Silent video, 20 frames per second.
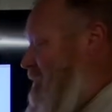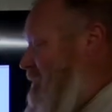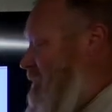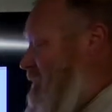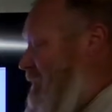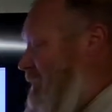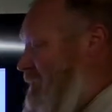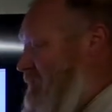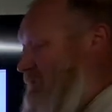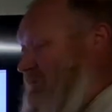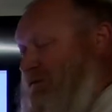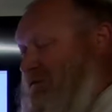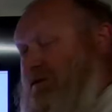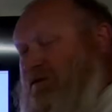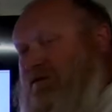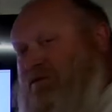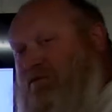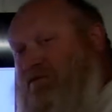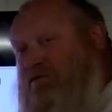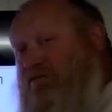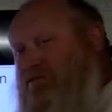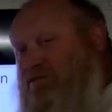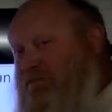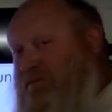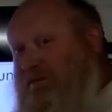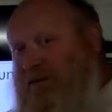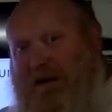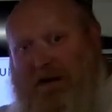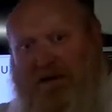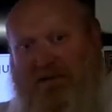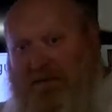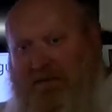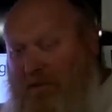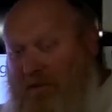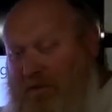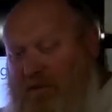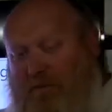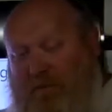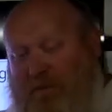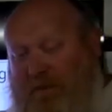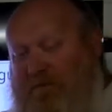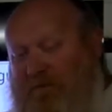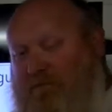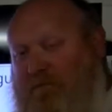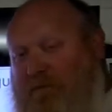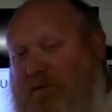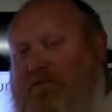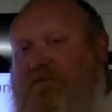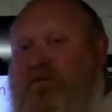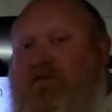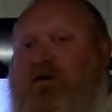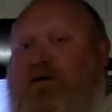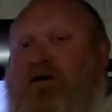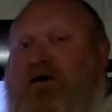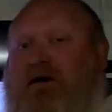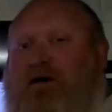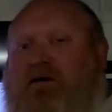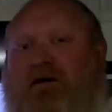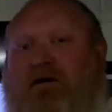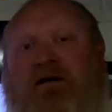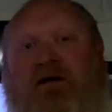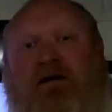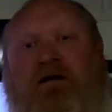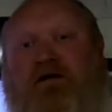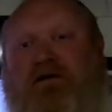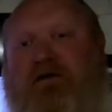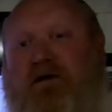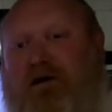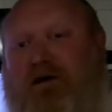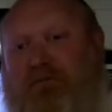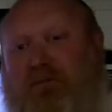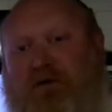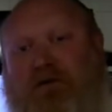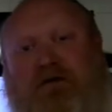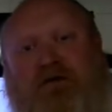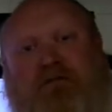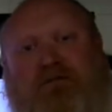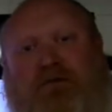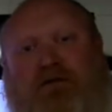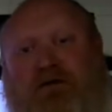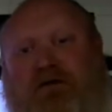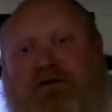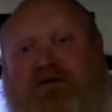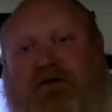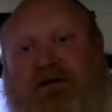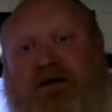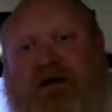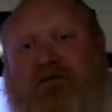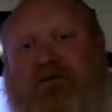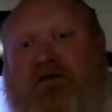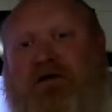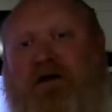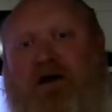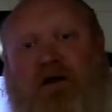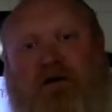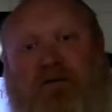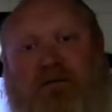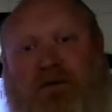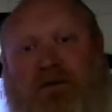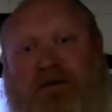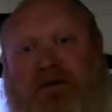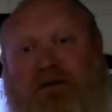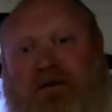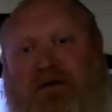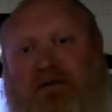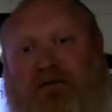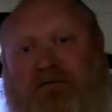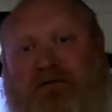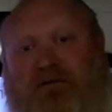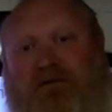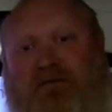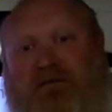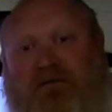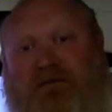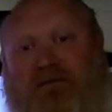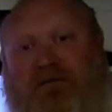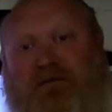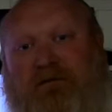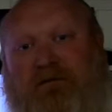Console slash armrest, whatever you want to call it, you got to pull or push a lever to open it up.